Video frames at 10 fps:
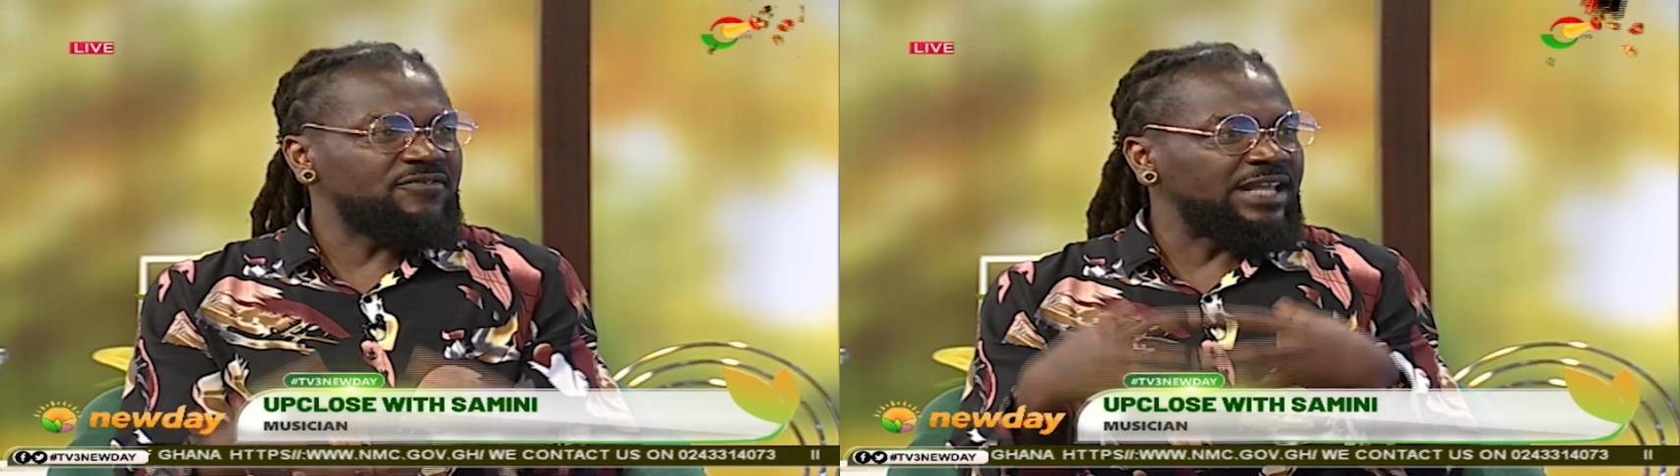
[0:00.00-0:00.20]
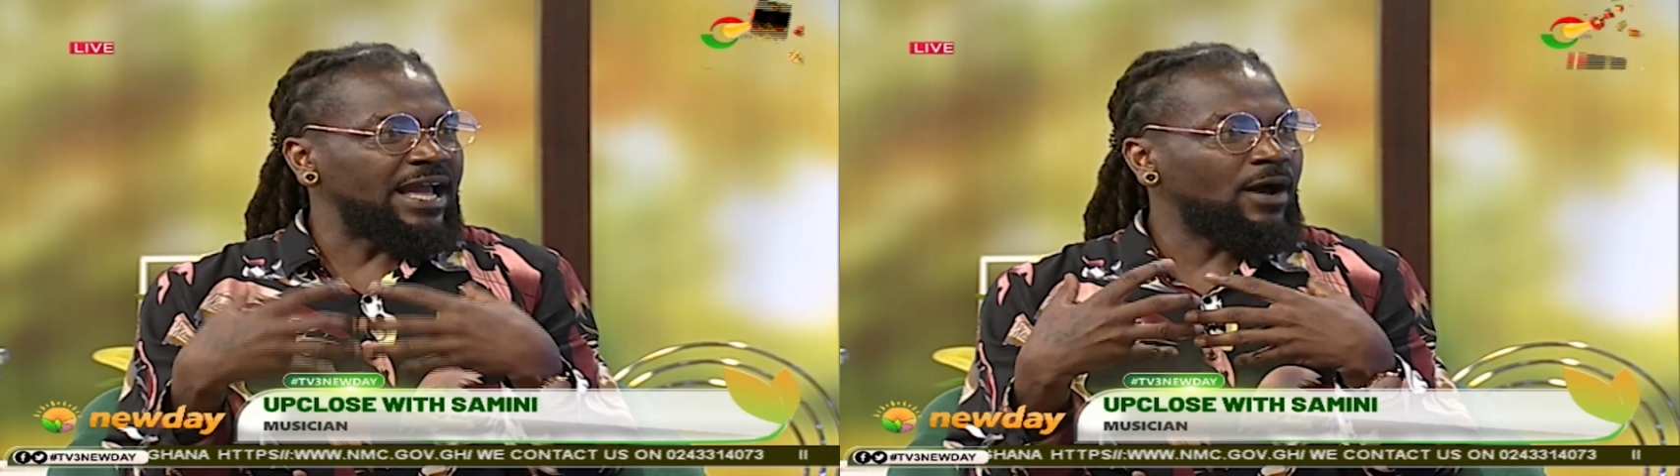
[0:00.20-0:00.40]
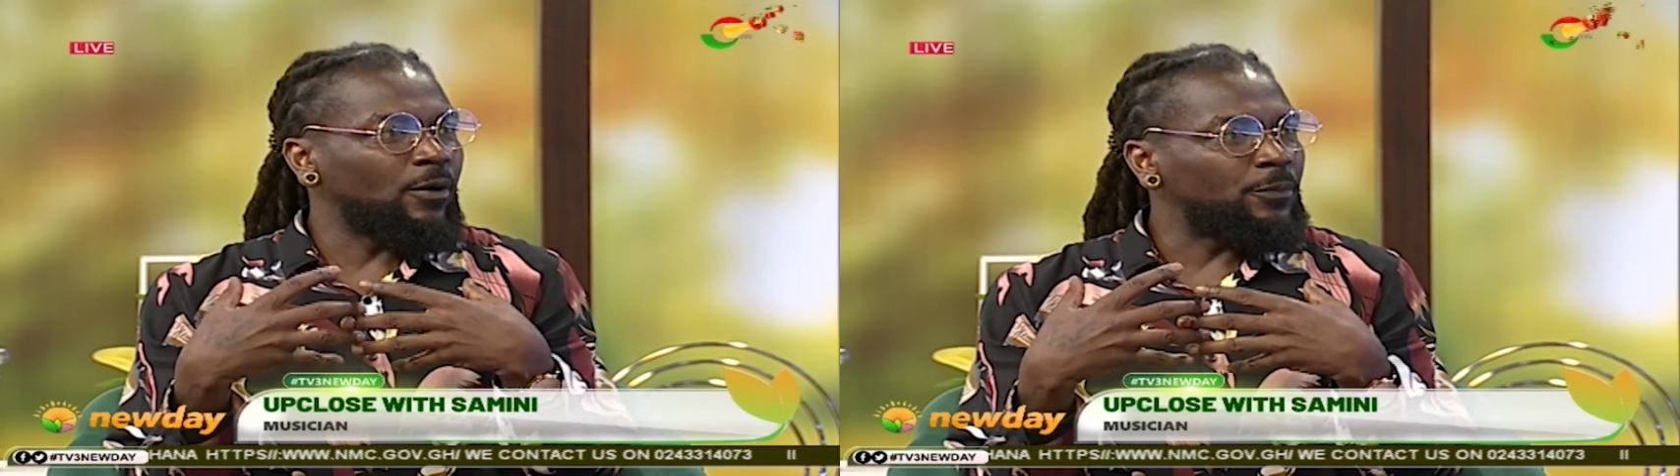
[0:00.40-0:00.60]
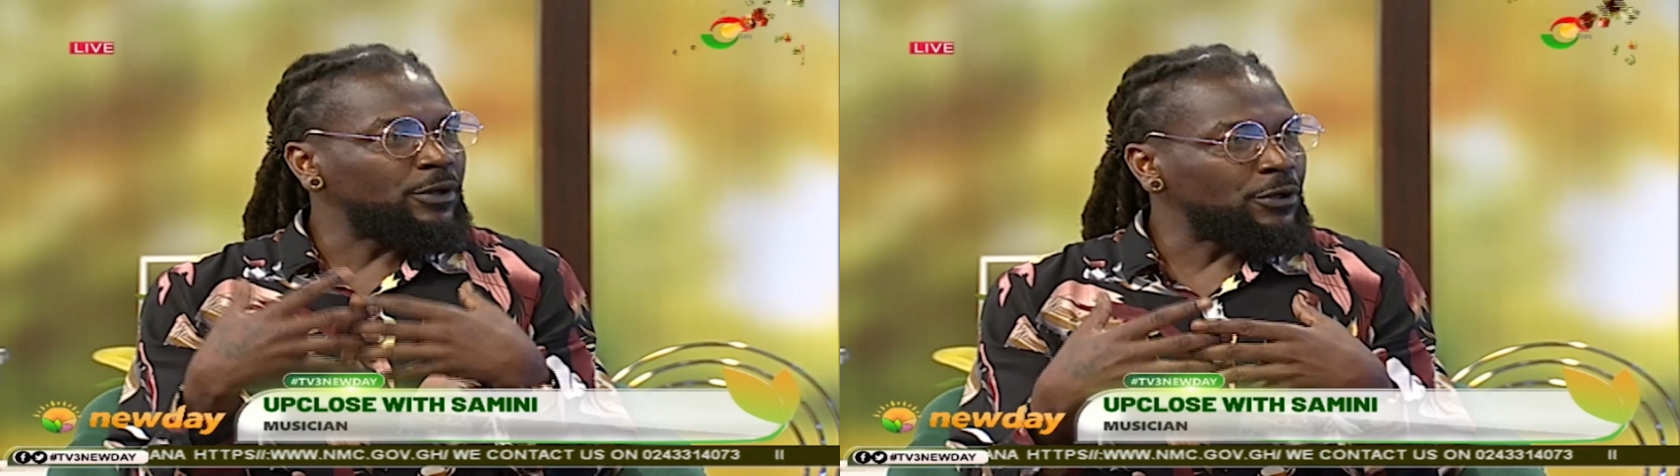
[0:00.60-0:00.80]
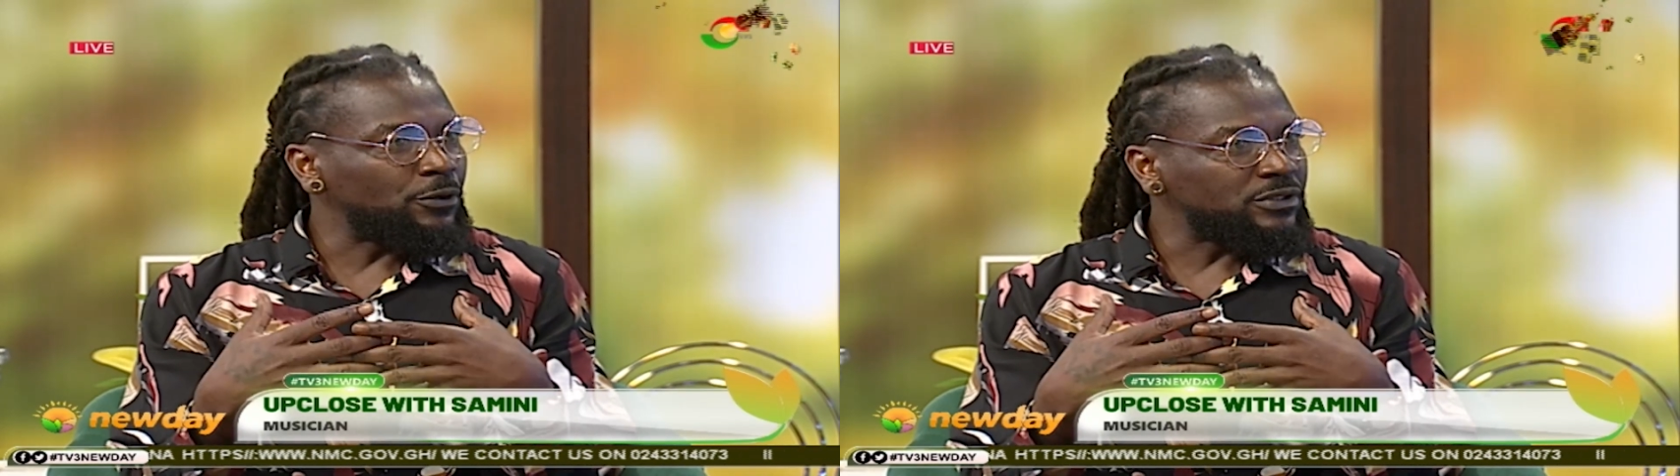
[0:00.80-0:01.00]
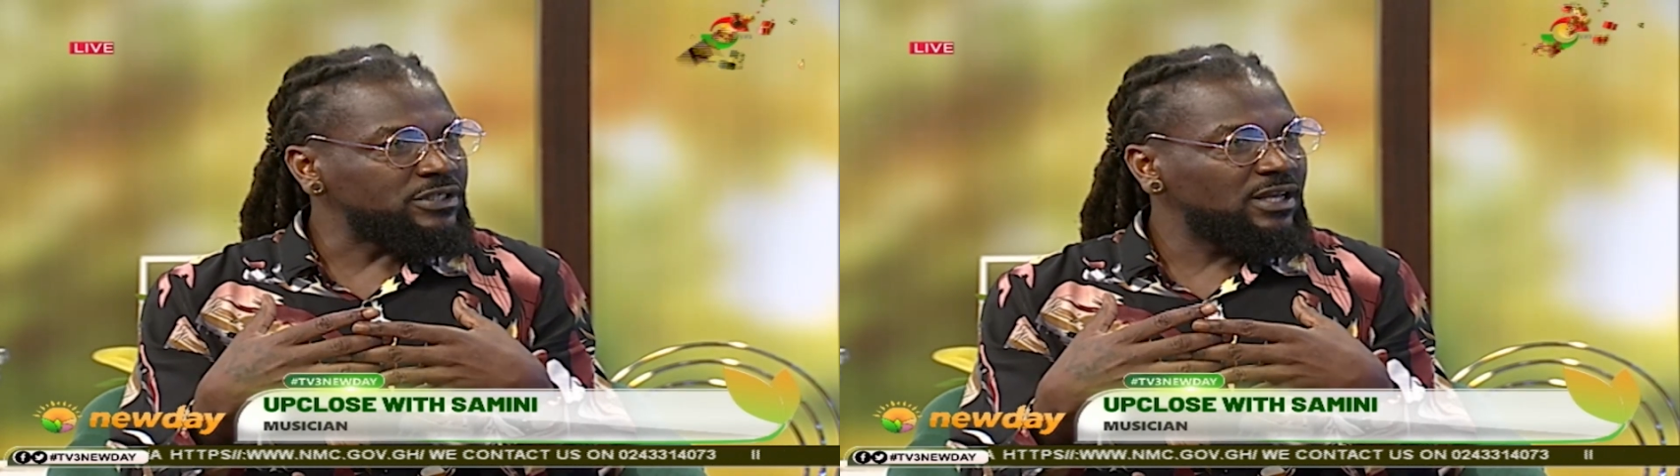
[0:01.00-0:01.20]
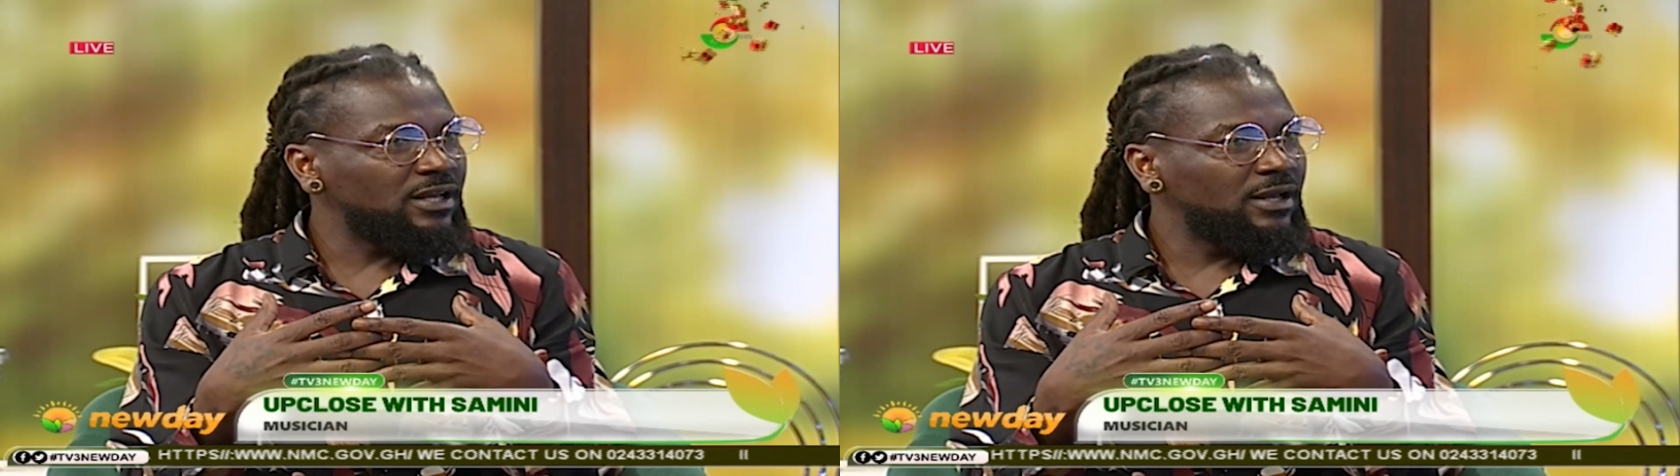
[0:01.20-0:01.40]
their opinions.